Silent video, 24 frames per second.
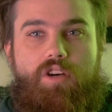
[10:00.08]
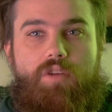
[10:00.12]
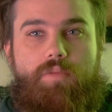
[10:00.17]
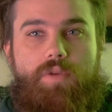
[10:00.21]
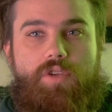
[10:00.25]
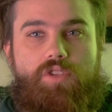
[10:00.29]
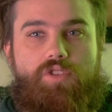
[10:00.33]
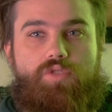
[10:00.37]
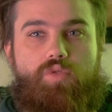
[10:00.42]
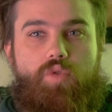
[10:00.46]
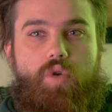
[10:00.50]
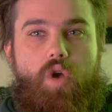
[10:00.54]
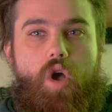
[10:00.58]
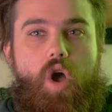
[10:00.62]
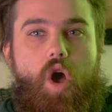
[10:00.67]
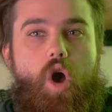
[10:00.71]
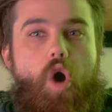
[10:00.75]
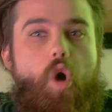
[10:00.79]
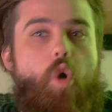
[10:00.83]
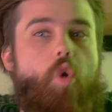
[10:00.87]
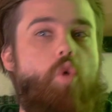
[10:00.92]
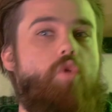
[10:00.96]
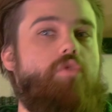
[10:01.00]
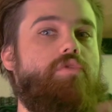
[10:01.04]
almost
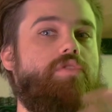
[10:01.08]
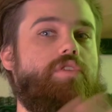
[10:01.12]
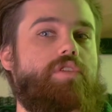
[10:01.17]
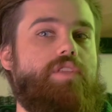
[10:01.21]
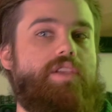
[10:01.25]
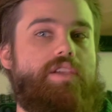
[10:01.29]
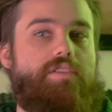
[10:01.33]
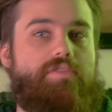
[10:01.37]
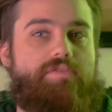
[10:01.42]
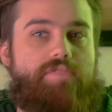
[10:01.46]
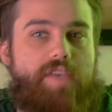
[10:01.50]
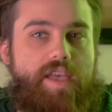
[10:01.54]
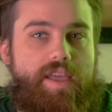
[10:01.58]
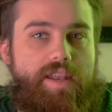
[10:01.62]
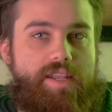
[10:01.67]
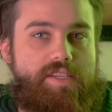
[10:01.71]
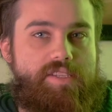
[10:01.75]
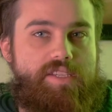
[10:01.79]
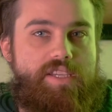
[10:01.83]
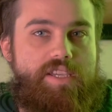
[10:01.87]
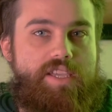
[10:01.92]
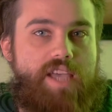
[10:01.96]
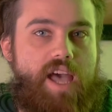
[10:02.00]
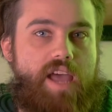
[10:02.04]
overly
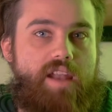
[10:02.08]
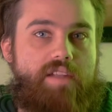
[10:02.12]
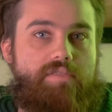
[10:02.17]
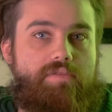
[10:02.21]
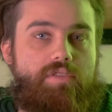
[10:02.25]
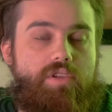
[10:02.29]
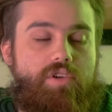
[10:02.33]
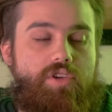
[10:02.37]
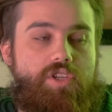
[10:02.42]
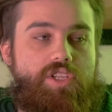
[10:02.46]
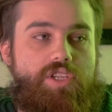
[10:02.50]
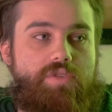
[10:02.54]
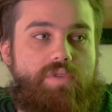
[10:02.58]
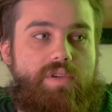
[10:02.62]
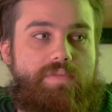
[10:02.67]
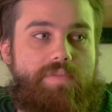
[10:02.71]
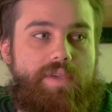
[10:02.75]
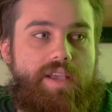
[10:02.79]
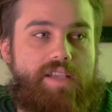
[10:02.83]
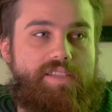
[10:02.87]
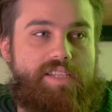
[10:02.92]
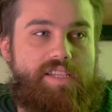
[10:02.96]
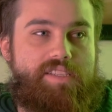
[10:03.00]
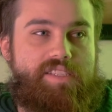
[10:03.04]
fantasy kind of look to it,
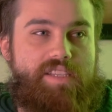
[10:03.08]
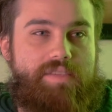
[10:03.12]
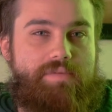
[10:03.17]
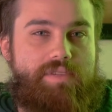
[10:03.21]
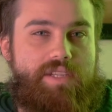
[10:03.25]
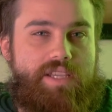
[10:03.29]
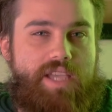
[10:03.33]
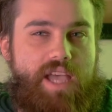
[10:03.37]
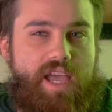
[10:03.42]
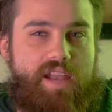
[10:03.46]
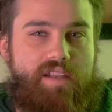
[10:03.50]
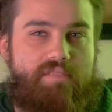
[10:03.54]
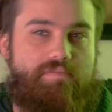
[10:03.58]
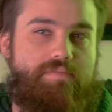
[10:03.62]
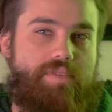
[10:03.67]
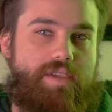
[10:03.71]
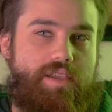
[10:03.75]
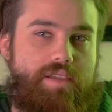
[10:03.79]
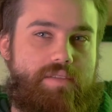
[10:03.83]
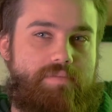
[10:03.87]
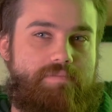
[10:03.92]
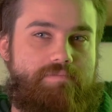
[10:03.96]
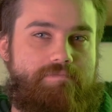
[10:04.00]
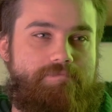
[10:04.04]
because that seems to kind of
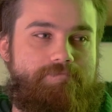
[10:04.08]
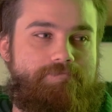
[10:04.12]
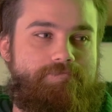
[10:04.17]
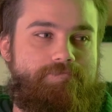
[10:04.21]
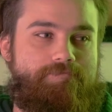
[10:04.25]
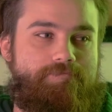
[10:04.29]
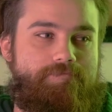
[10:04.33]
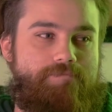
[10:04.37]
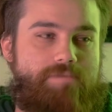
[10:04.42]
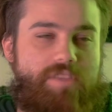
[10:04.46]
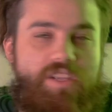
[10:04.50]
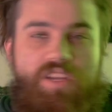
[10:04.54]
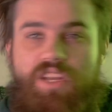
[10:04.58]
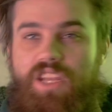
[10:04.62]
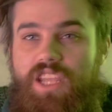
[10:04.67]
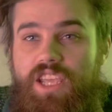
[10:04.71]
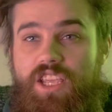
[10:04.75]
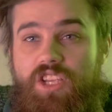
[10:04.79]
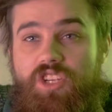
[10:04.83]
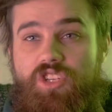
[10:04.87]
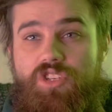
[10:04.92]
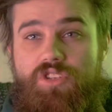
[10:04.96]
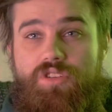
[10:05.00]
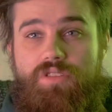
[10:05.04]
be the
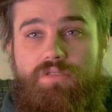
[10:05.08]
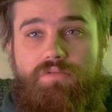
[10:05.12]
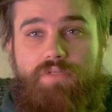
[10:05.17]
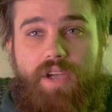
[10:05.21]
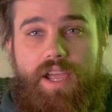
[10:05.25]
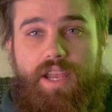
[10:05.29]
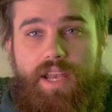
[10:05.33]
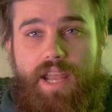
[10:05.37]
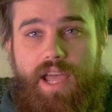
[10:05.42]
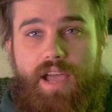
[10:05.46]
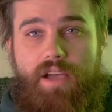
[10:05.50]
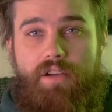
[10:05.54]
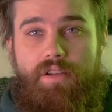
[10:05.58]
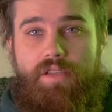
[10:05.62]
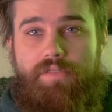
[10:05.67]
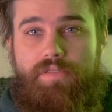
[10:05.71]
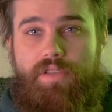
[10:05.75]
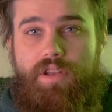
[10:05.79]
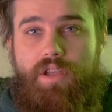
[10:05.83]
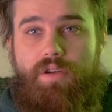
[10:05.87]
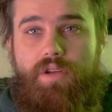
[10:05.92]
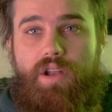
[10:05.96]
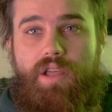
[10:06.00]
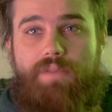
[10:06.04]
niche right now, if
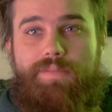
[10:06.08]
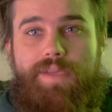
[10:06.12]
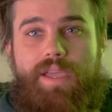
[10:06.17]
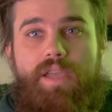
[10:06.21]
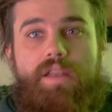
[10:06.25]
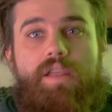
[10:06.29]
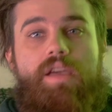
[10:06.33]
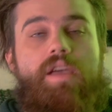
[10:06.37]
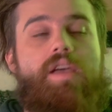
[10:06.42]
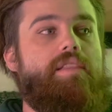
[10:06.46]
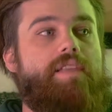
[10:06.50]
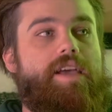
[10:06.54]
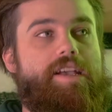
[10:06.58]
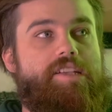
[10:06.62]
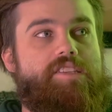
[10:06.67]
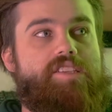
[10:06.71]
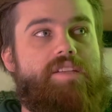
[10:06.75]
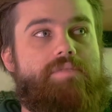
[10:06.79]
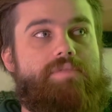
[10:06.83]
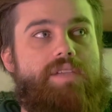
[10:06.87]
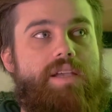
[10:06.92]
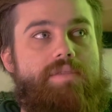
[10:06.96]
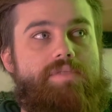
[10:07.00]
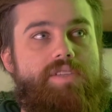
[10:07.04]
you know what I mean. Like
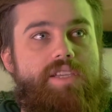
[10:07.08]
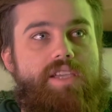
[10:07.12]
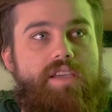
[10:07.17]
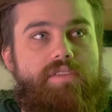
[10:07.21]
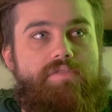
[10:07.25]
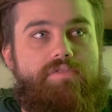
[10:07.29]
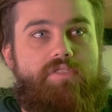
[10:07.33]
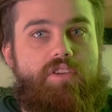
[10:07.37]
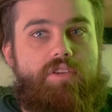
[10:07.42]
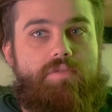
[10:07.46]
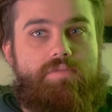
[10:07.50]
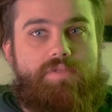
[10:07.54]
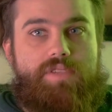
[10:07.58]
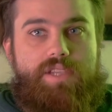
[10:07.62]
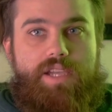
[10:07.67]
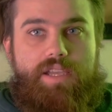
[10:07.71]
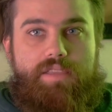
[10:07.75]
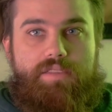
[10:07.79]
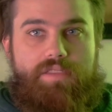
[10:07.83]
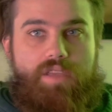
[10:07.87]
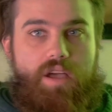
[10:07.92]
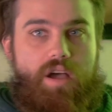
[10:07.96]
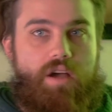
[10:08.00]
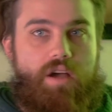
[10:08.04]
sometimes you get films like The